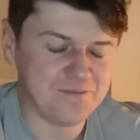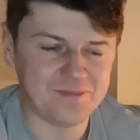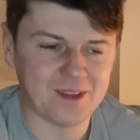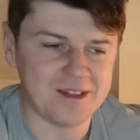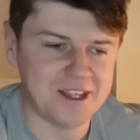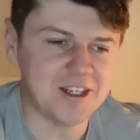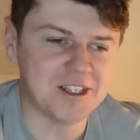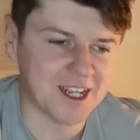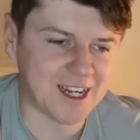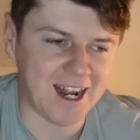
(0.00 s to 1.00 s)
And the this
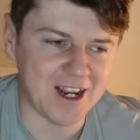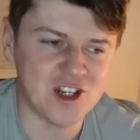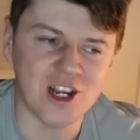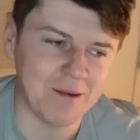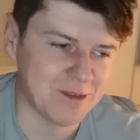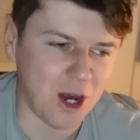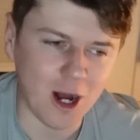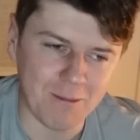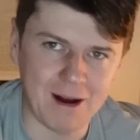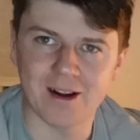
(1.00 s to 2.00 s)
Colts the kind of
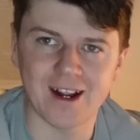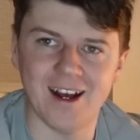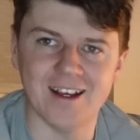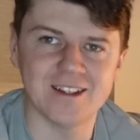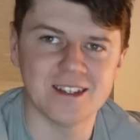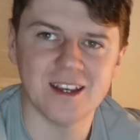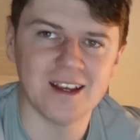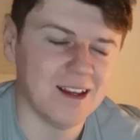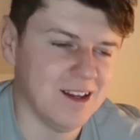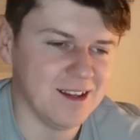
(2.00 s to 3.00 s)
with the quick
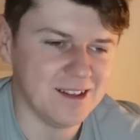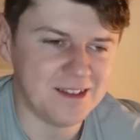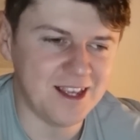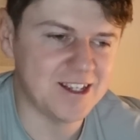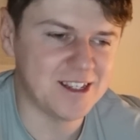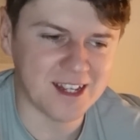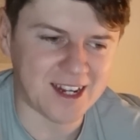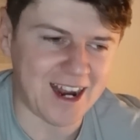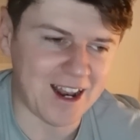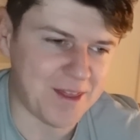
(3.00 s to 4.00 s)
blitz this on the
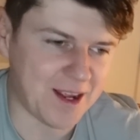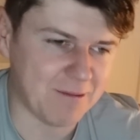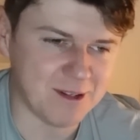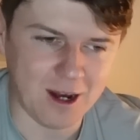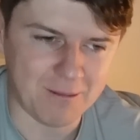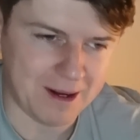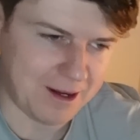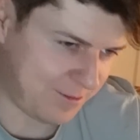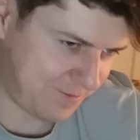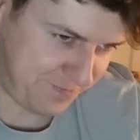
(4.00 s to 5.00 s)
Vikes kind of here in
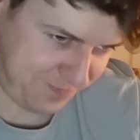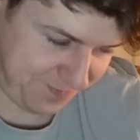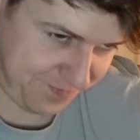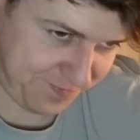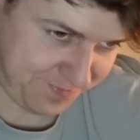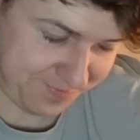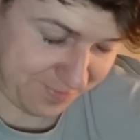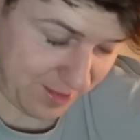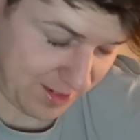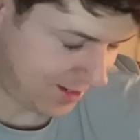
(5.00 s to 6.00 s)
Minneapolis. About on
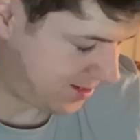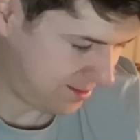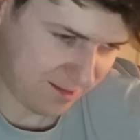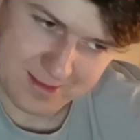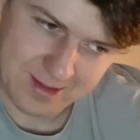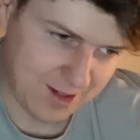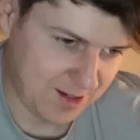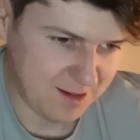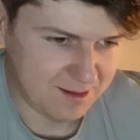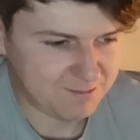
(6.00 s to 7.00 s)
that last drive
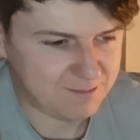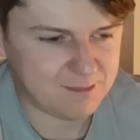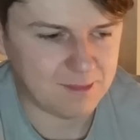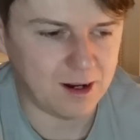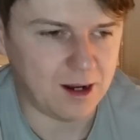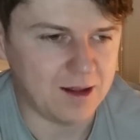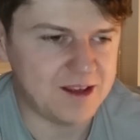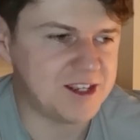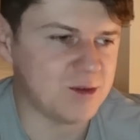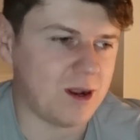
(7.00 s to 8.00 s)
leading to the block Bro,
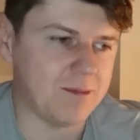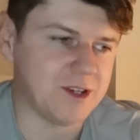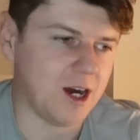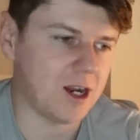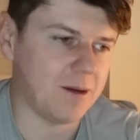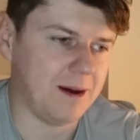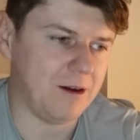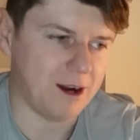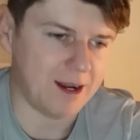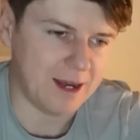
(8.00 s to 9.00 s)
punt. Put Jefferson in
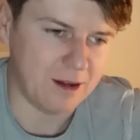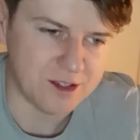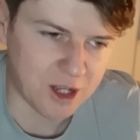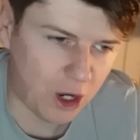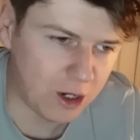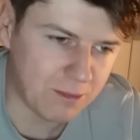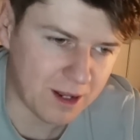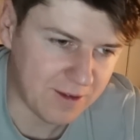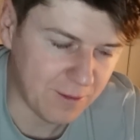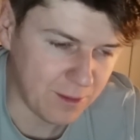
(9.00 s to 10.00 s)
motion. Right we'll see that a lot.
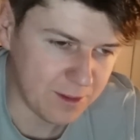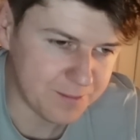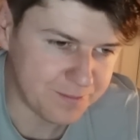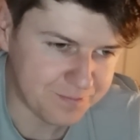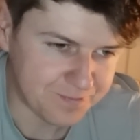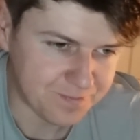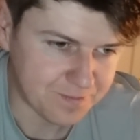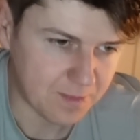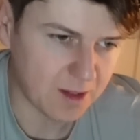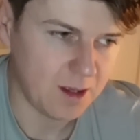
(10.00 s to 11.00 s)
And pitch it to
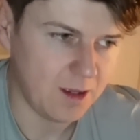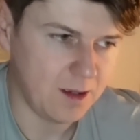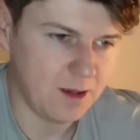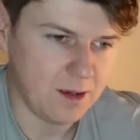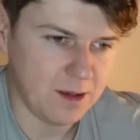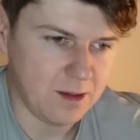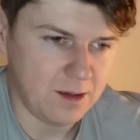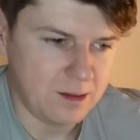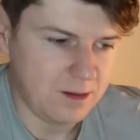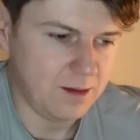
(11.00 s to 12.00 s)
Dalvin Cook on the
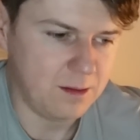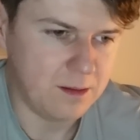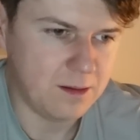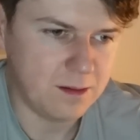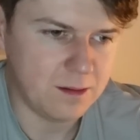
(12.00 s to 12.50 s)
outside. Good blocking.